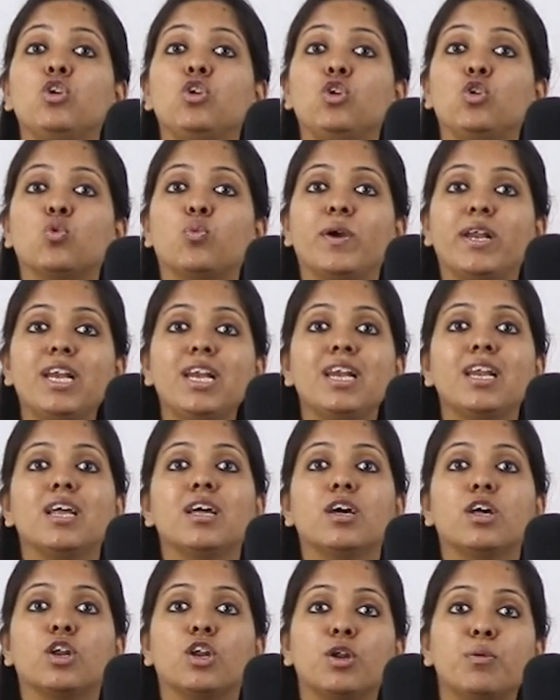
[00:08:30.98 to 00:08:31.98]
You will
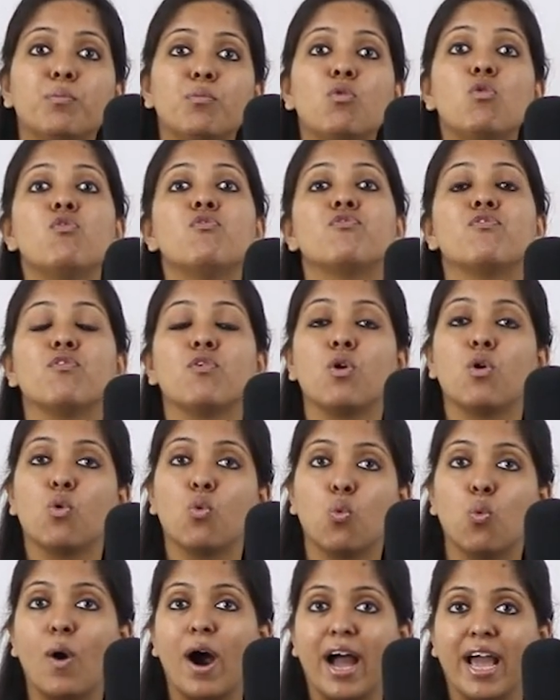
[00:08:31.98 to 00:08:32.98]
remove
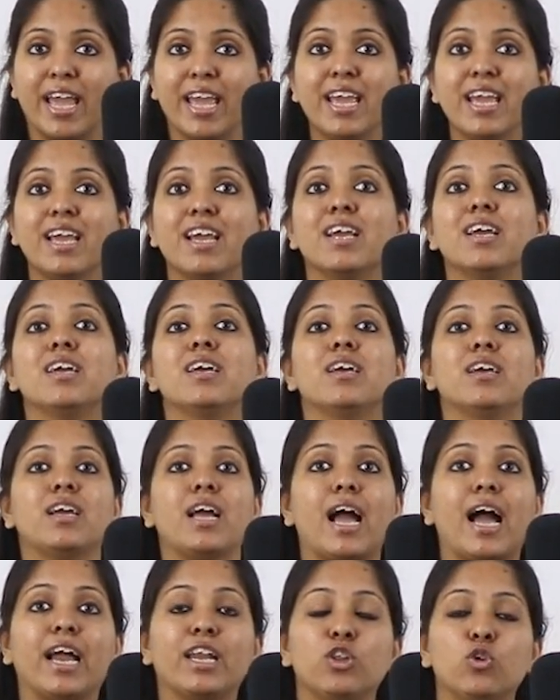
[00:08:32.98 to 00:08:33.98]
Y
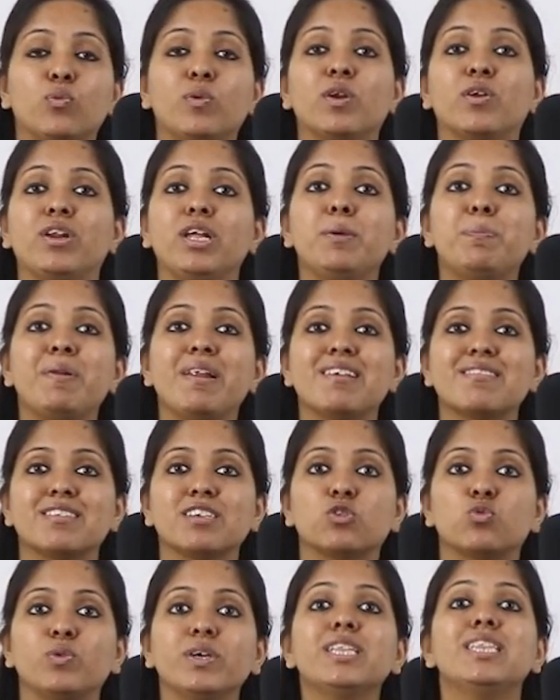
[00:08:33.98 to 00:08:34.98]
and you will replace
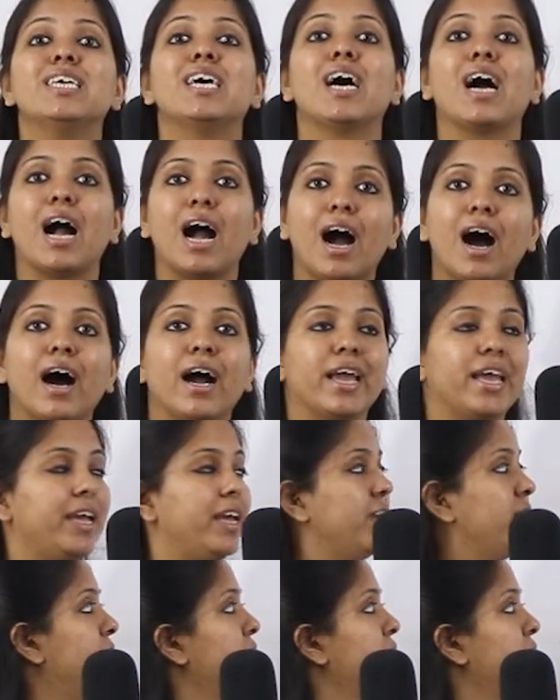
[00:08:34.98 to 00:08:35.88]
it with I.